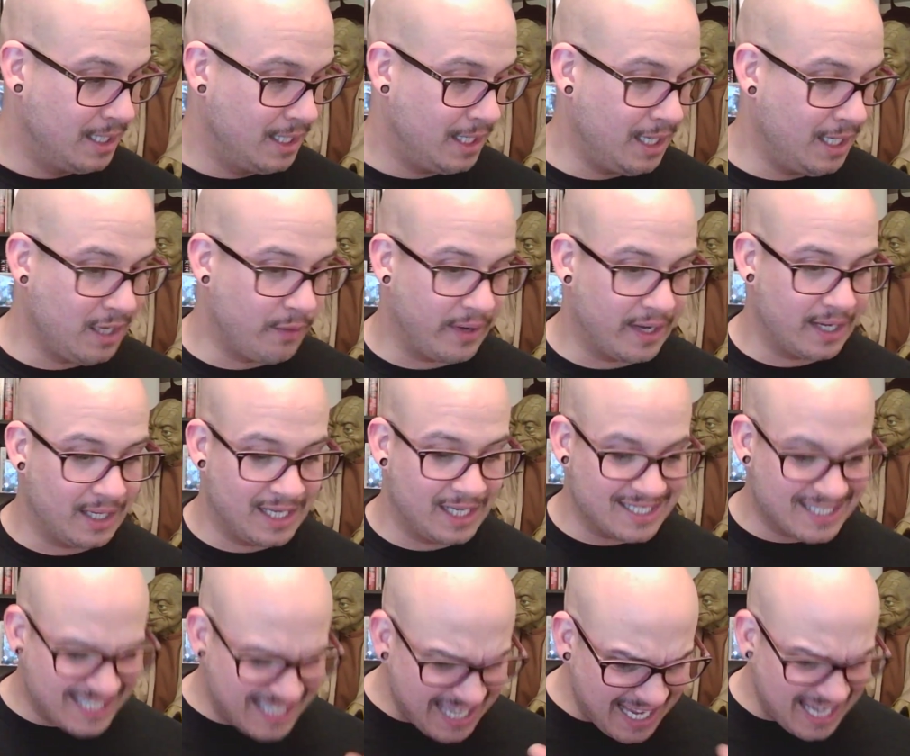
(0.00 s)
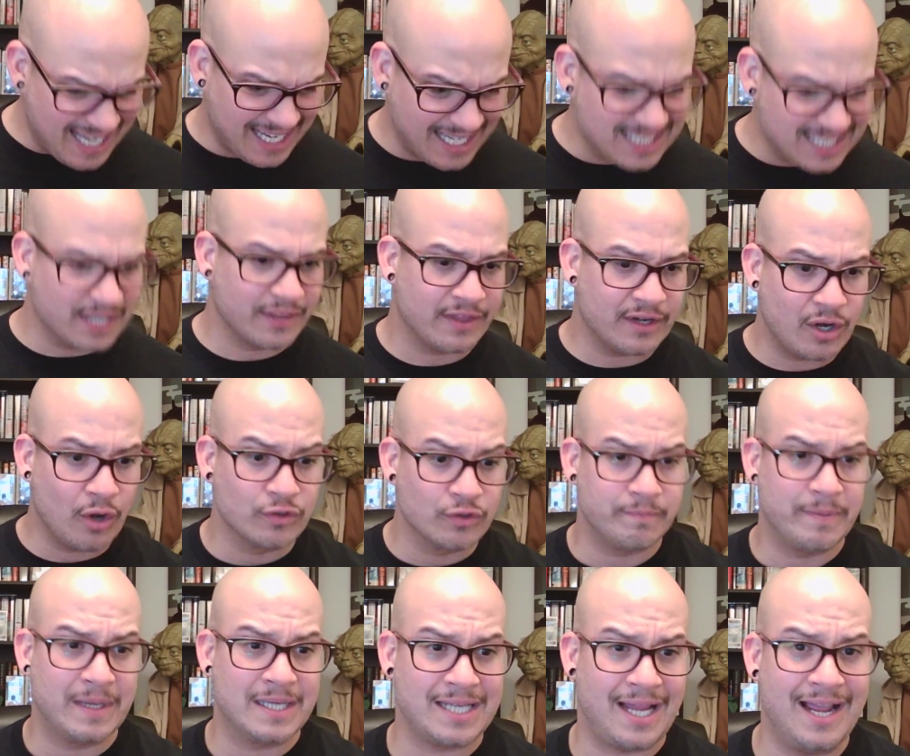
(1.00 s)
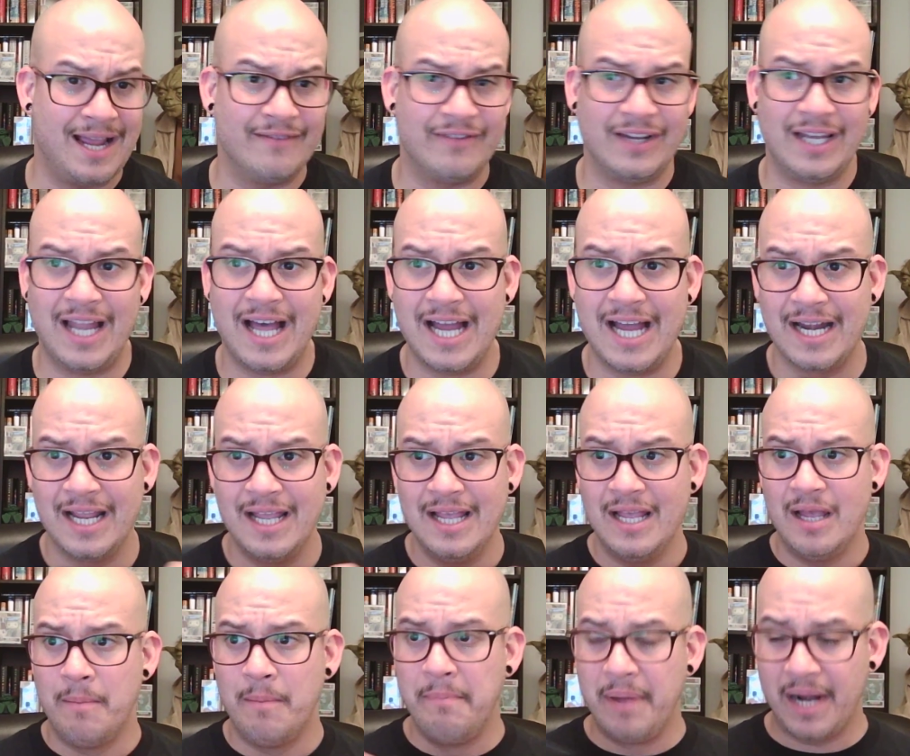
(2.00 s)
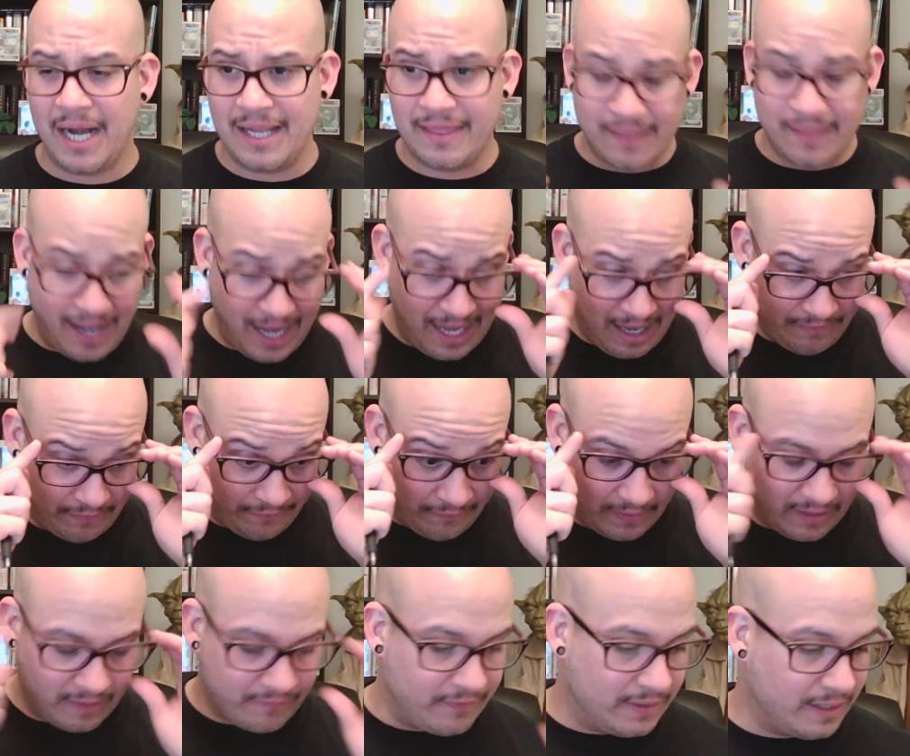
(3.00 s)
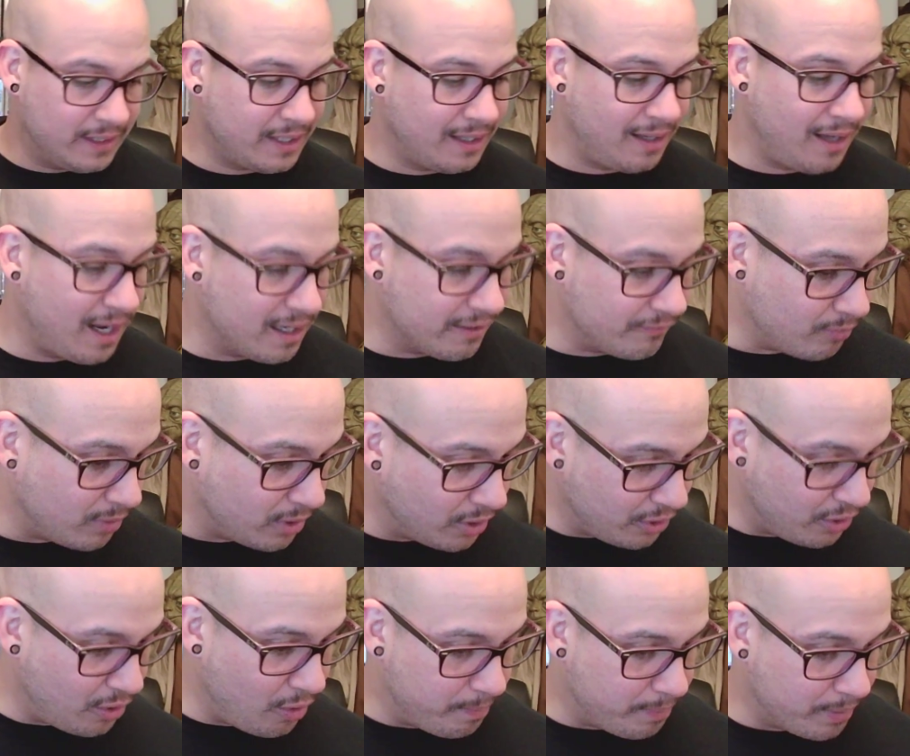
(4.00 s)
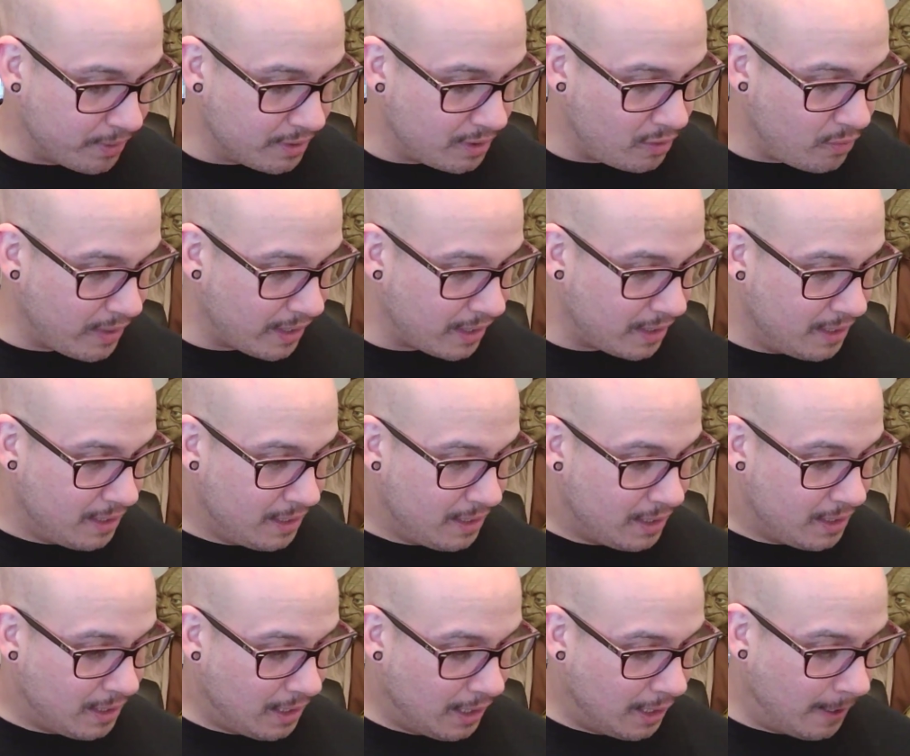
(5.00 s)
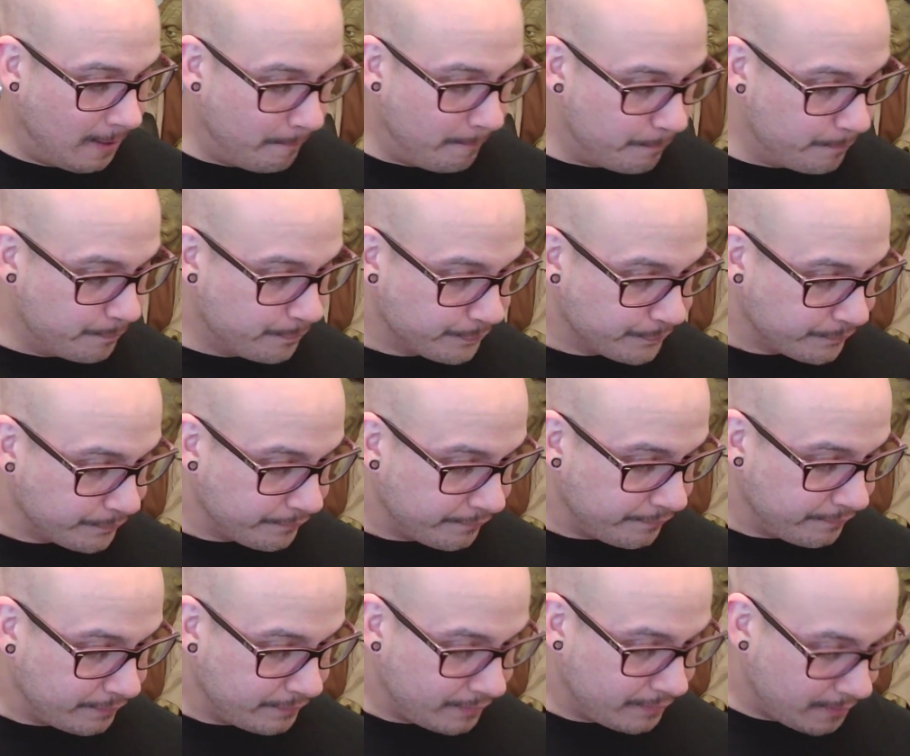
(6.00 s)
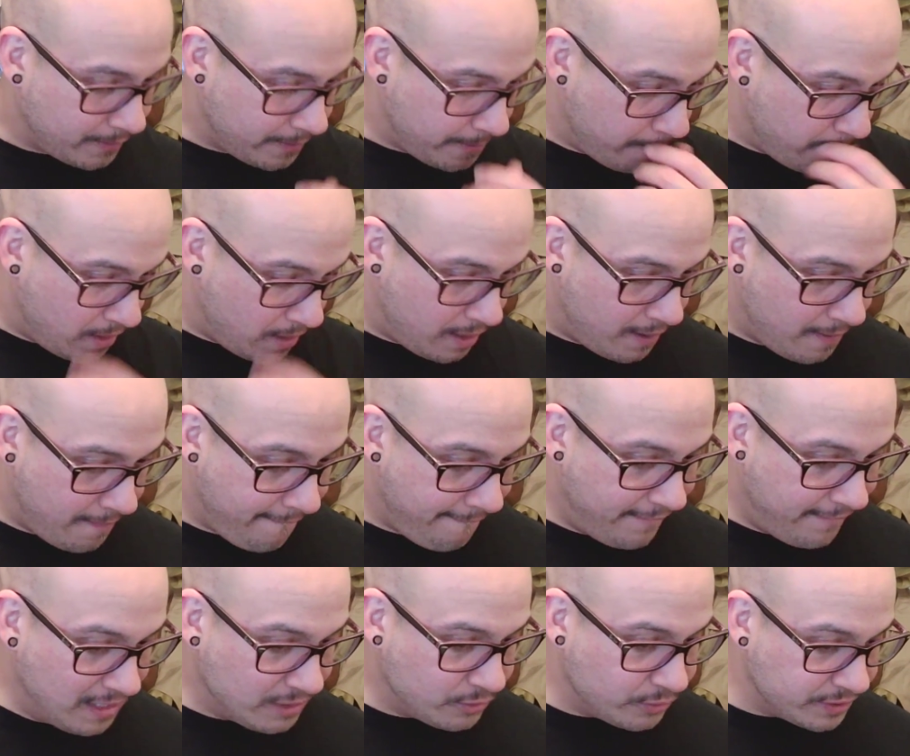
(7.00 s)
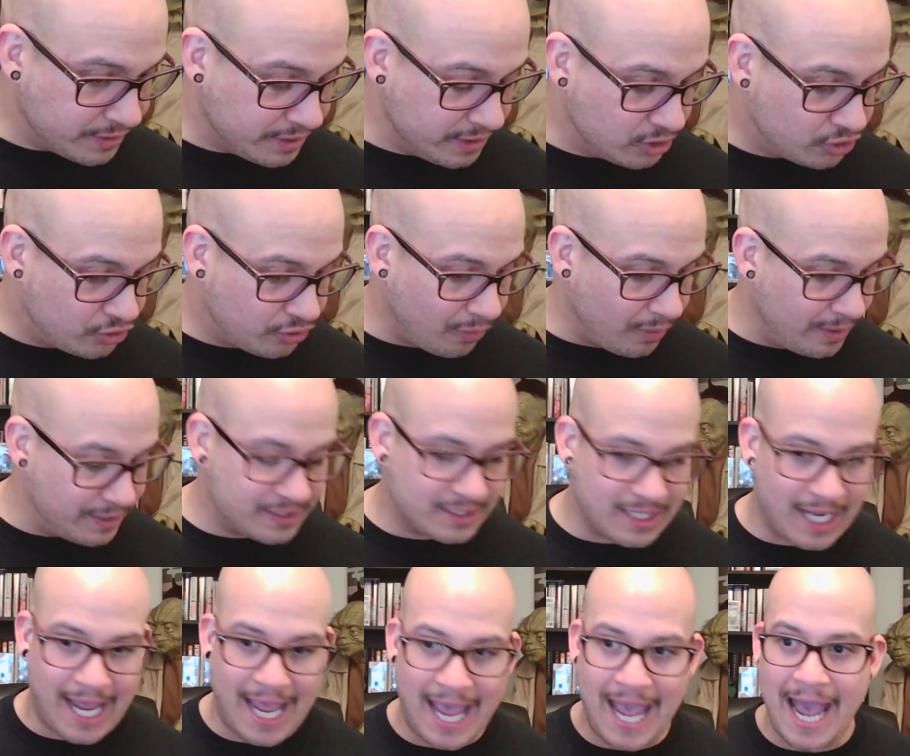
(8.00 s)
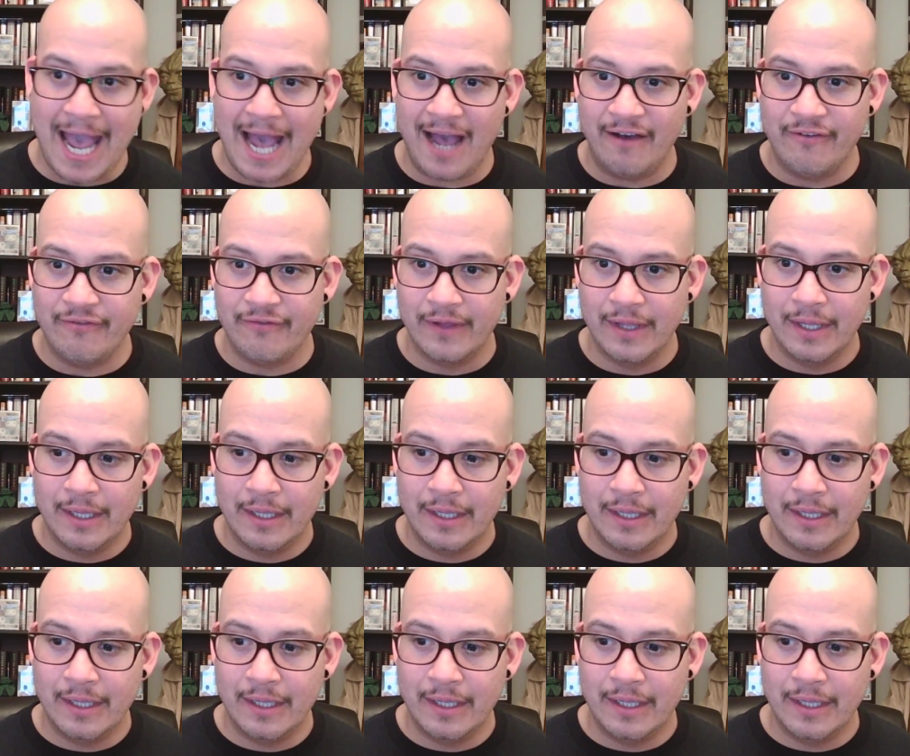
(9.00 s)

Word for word: Anyway, let's get into the notes because I have a lot, but I, I have a funny feeling a lot of them are going to go pretty quick. Um... Interesting choice to have.